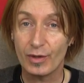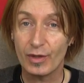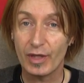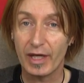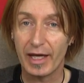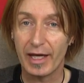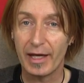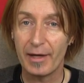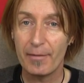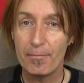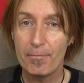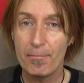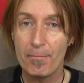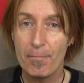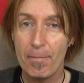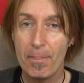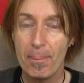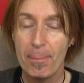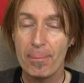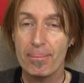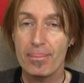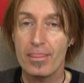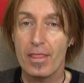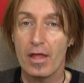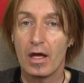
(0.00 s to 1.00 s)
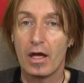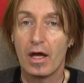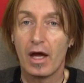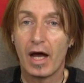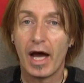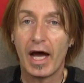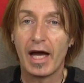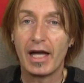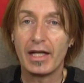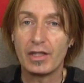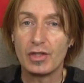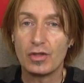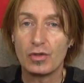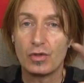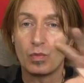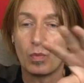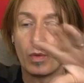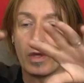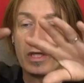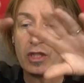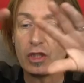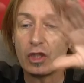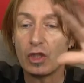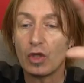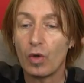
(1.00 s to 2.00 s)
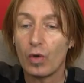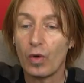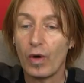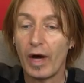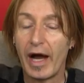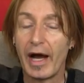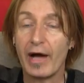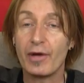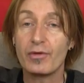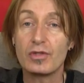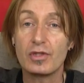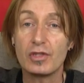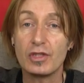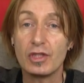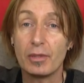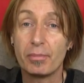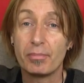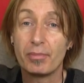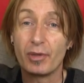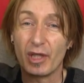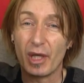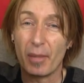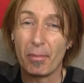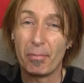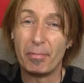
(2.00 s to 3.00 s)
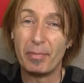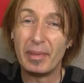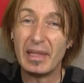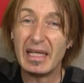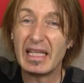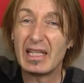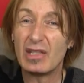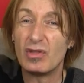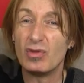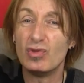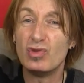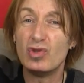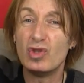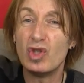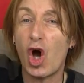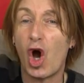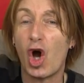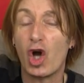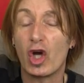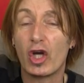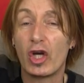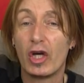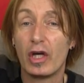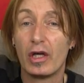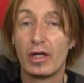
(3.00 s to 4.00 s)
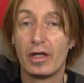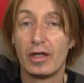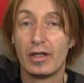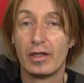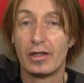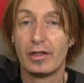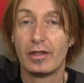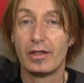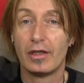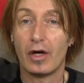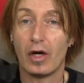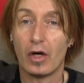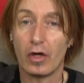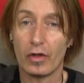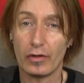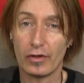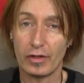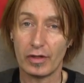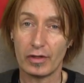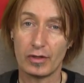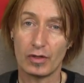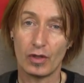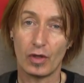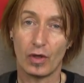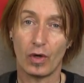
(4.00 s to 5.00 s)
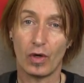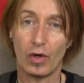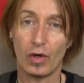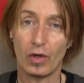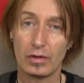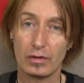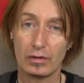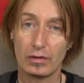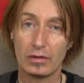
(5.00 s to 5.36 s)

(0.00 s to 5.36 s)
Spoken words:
okay, and when you go out, you put a big lock on the door.